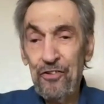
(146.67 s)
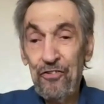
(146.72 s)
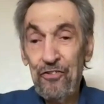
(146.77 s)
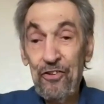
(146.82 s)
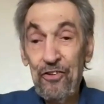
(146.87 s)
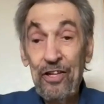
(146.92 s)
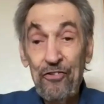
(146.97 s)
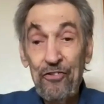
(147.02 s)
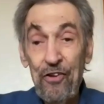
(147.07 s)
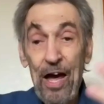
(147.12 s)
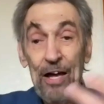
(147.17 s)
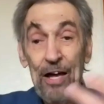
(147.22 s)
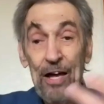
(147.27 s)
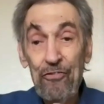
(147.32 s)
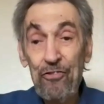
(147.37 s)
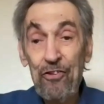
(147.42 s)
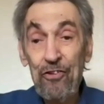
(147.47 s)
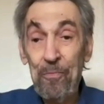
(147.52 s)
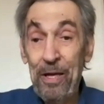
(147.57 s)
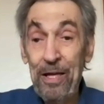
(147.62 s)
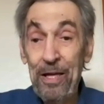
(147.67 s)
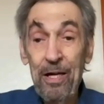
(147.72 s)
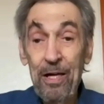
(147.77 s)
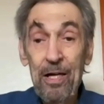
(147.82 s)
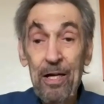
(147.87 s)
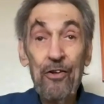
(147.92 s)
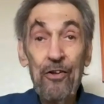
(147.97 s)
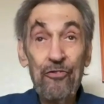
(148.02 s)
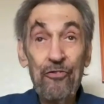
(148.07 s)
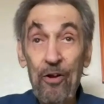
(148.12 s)
And he's asking me
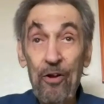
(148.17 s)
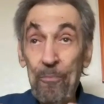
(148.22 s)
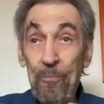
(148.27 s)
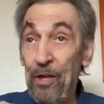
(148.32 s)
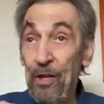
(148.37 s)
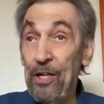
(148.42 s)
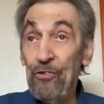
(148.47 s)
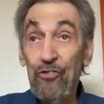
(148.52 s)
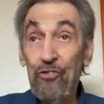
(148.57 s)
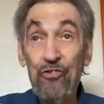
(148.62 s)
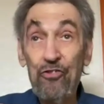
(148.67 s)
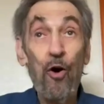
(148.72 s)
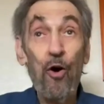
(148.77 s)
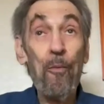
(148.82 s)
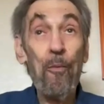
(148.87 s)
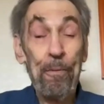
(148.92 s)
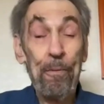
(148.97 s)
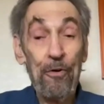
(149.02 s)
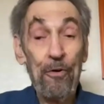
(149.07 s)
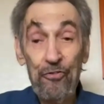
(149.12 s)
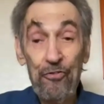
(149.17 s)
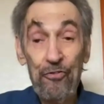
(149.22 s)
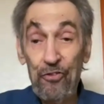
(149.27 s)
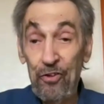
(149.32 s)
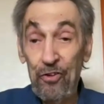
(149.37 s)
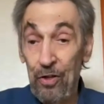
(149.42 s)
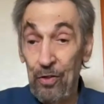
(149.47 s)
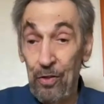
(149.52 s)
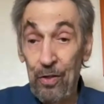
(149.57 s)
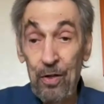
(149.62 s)
something so
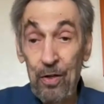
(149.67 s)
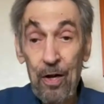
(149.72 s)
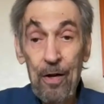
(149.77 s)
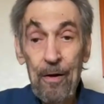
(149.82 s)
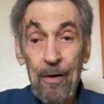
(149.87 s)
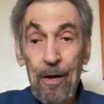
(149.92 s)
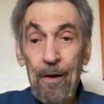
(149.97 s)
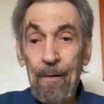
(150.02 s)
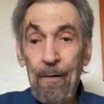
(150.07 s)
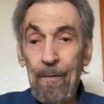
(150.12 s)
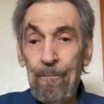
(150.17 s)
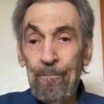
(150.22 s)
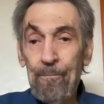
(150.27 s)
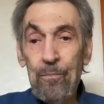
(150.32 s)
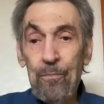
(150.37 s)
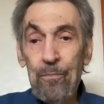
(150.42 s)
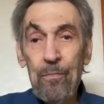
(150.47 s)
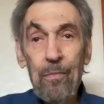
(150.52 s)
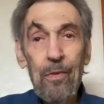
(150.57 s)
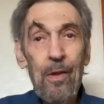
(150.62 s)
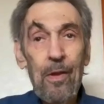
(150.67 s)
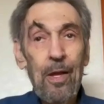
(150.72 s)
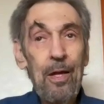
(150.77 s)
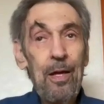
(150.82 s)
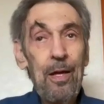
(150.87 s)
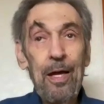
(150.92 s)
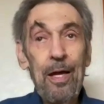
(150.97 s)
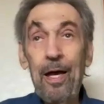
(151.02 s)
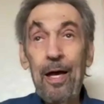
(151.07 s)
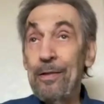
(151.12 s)
personal.
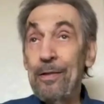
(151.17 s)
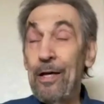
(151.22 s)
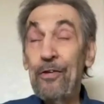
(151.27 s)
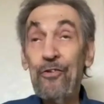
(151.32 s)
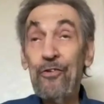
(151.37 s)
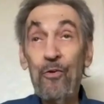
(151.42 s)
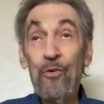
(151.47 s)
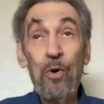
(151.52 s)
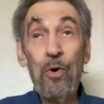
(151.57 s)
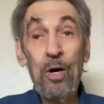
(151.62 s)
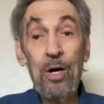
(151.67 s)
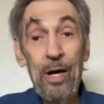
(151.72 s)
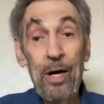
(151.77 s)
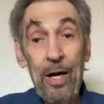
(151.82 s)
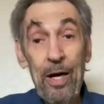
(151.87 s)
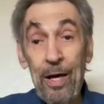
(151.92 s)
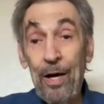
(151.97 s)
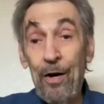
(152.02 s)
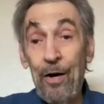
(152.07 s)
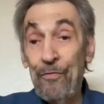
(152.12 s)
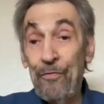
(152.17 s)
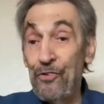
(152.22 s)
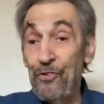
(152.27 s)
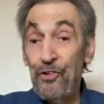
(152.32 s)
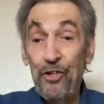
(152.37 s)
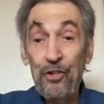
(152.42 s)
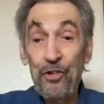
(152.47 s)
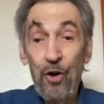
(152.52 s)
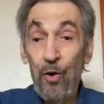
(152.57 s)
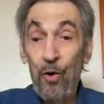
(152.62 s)
And I said, "Well, Elvis,
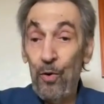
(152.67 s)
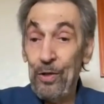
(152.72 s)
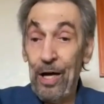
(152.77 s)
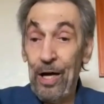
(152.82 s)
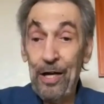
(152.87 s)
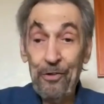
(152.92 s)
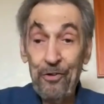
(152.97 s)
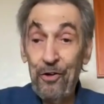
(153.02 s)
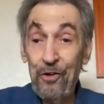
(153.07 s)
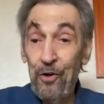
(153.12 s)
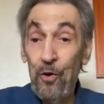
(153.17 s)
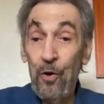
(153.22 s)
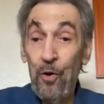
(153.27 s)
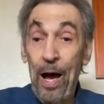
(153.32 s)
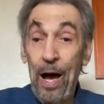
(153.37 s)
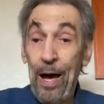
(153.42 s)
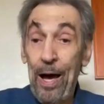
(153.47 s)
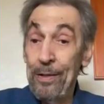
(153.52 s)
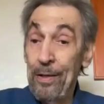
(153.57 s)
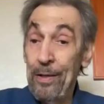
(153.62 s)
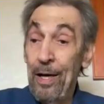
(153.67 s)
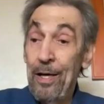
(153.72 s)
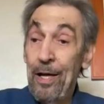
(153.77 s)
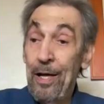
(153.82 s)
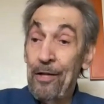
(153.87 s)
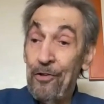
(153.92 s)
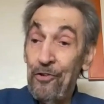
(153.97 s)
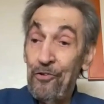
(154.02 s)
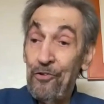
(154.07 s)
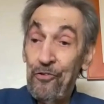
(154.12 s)
you know what I do.
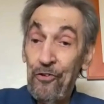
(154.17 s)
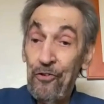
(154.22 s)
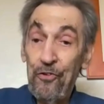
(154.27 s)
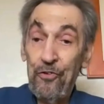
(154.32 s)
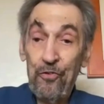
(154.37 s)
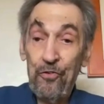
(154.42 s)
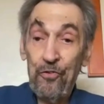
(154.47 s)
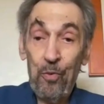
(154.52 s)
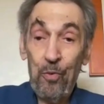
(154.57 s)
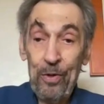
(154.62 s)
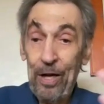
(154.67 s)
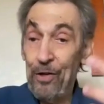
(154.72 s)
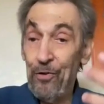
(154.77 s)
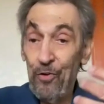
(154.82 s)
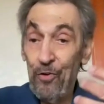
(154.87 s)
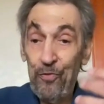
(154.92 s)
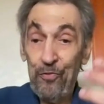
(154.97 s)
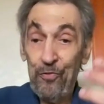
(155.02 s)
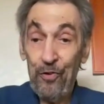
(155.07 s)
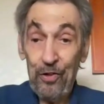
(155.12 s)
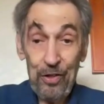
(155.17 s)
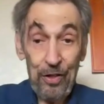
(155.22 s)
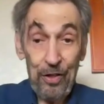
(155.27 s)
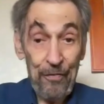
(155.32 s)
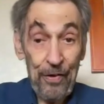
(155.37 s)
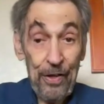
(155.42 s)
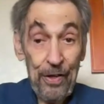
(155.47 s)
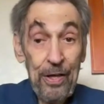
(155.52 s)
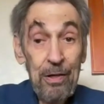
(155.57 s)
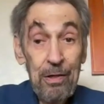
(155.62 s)
This is what I do for a living.